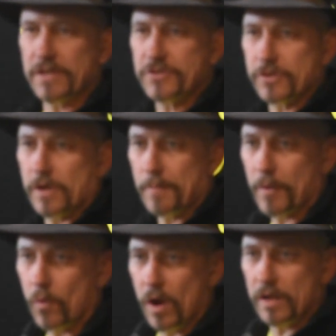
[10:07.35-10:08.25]
Insert
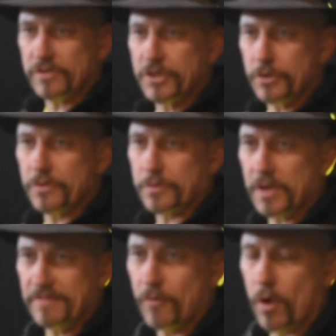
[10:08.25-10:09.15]
number 1, 2,
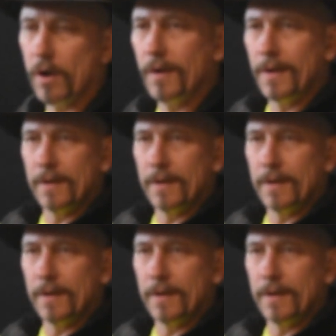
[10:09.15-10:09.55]
3, 4.